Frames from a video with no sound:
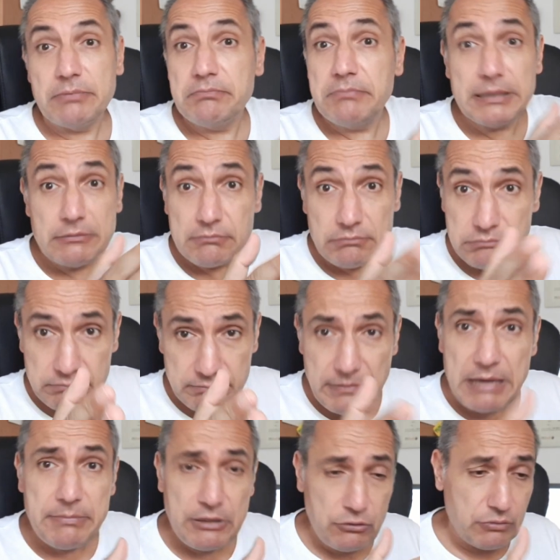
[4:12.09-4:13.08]
But
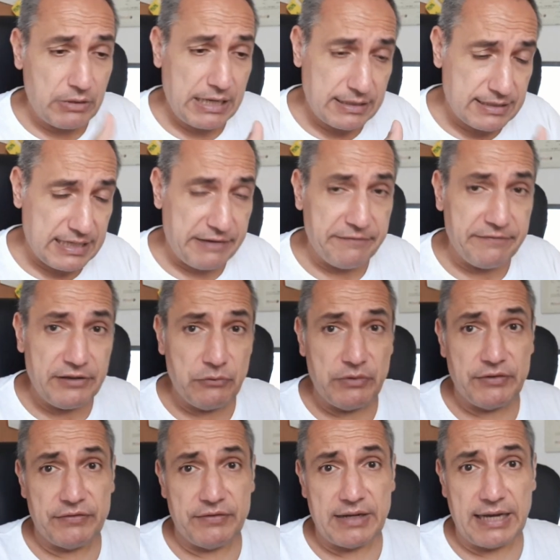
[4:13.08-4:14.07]
maybe you get something
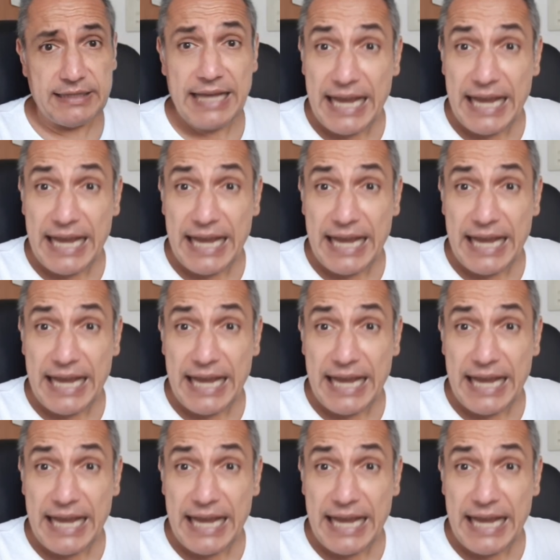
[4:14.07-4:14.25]
with 90.